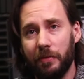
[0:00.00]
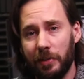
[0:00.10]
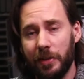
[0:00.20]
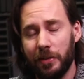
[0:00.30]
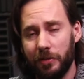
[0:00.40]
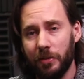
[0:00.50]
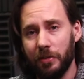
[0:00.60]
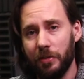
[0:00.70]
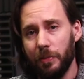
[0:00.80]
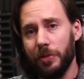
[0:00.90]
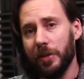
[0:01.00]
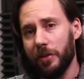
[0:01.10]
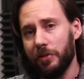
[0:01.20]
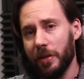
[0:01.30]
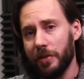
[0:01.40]
related to the music
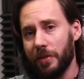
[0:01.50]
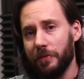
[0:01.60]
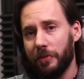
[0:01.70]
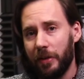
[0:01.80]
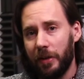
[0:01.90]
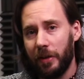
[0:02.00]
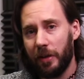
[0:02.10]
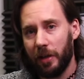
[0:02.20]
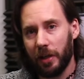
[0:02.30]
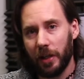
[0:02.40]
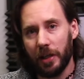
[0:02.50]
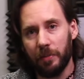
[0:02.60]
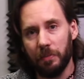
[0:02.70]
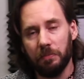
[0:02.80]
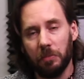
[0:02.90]
industry itself,
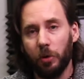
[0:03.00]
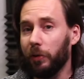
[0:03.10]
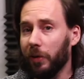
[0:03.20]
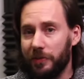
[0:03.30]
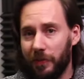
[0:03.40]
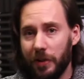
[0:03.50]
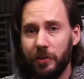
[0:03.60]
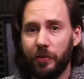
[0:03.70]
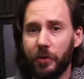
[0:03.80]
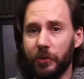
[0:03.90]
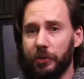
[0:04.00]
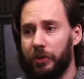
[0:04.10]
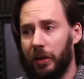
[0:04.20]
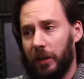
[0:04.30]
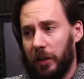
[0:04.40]
organise
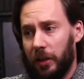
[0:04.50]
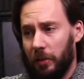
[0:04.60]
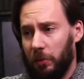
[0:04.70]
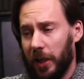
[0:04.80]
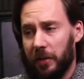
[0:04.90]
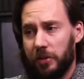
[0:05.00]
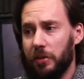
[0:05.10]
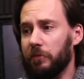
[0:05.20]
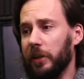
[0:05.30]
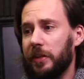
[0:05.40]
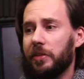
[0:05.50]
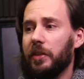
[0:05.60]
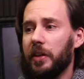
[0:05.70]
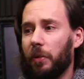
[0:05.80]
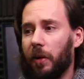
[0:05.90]
festivals. We had a student
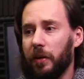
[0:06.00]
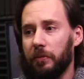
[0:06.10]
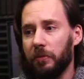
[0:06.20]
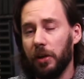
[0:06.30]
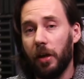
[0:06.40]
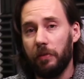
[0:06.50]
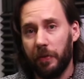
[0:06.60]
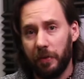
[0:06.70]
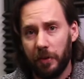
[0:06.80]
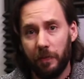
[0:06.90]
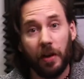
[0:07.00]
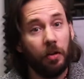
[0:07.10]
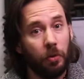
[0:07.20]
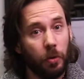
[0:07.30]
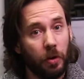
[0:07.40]
recently that won an Ivor
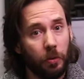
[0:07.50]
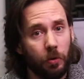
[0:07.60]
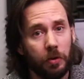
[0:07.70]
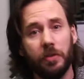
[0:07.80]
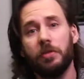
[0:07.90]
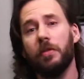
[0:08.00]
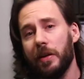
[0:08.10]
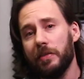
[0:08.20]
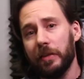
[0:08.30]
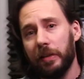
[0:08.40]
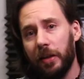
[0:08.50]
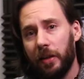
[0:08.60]
Novello Award for songwriting,